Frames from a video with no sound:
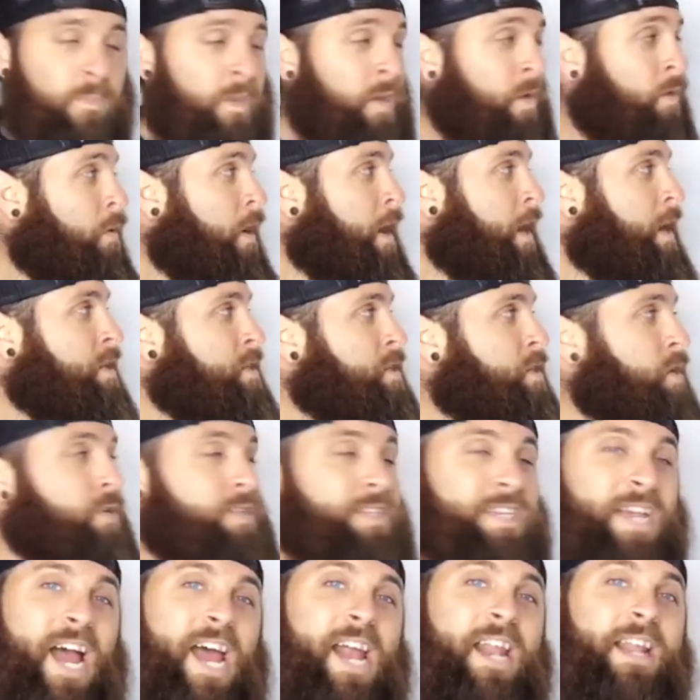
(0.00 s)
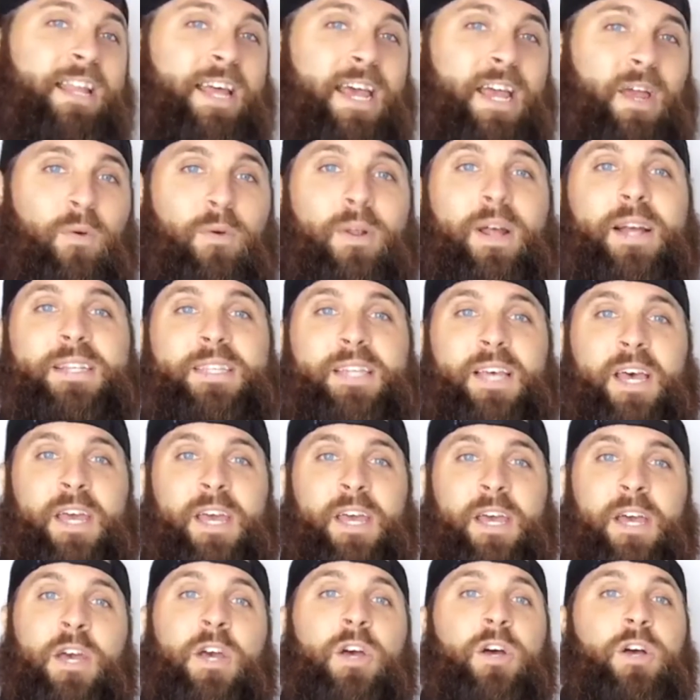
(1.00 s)
All right, so it's kind of like when I tell you,
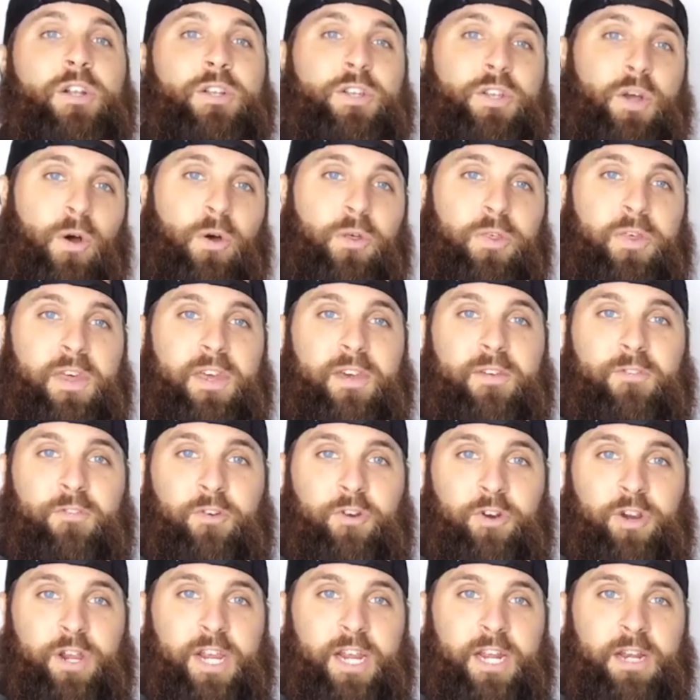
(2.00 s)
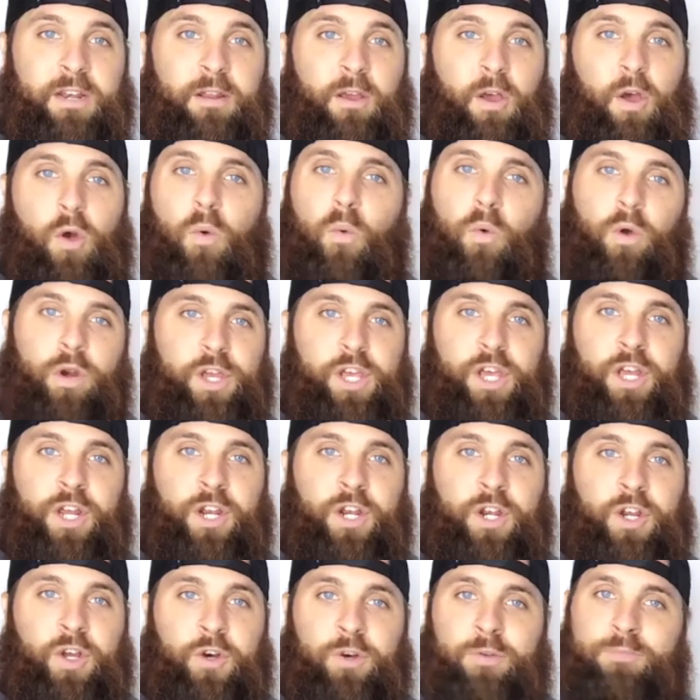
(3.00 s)
don't think of green, what are you going
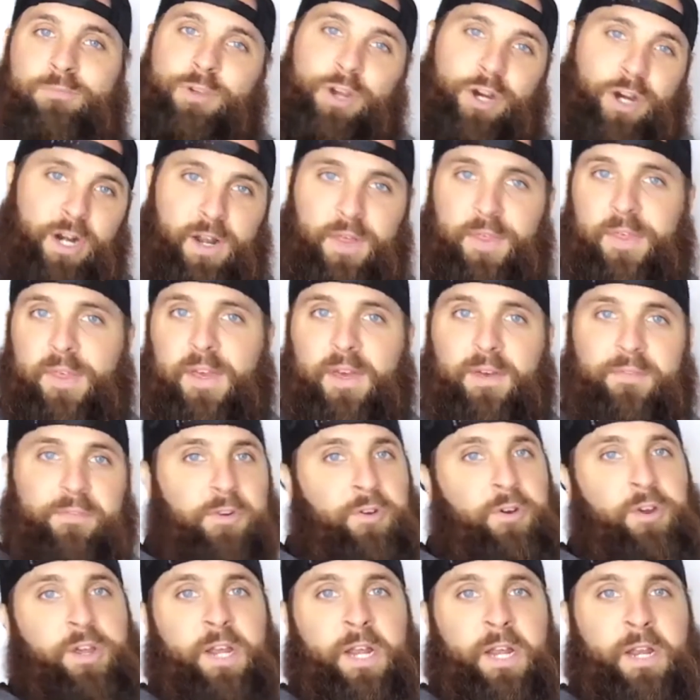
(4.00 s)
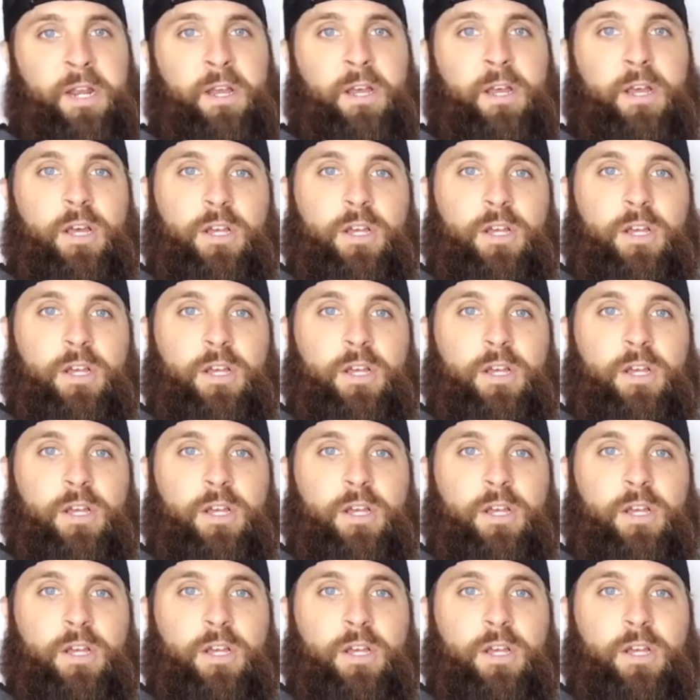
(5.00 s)
to do? You're going to think of green.